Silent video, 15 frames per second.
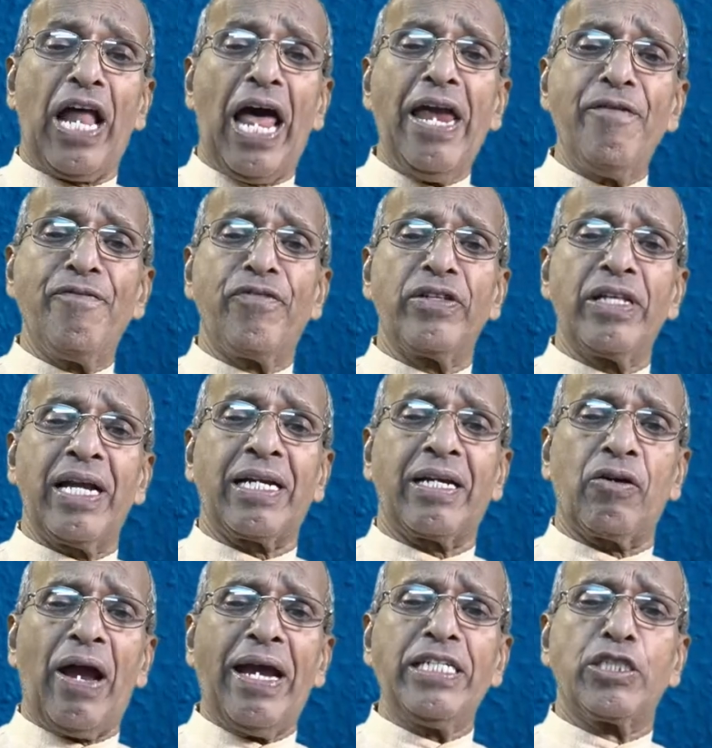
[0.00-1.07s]
life that
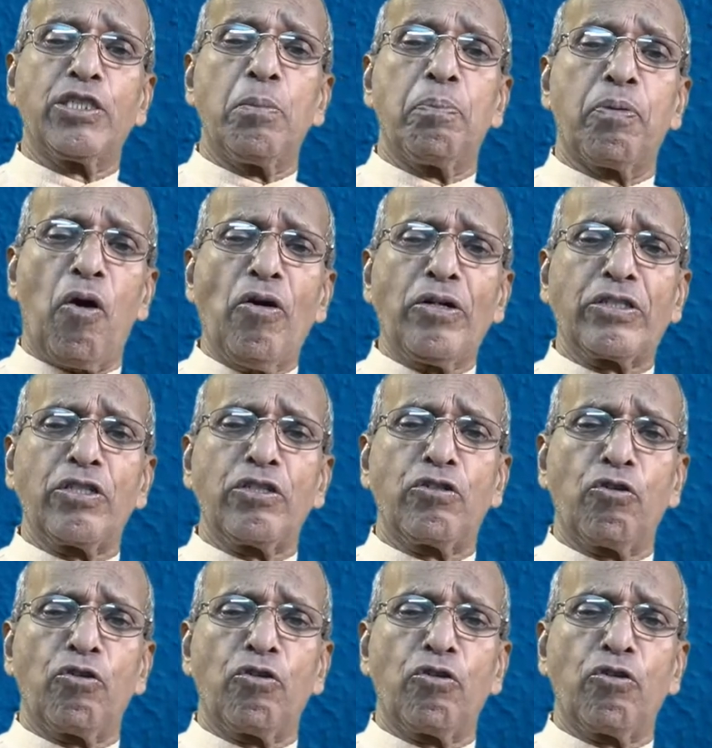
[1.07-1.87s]
Christ brought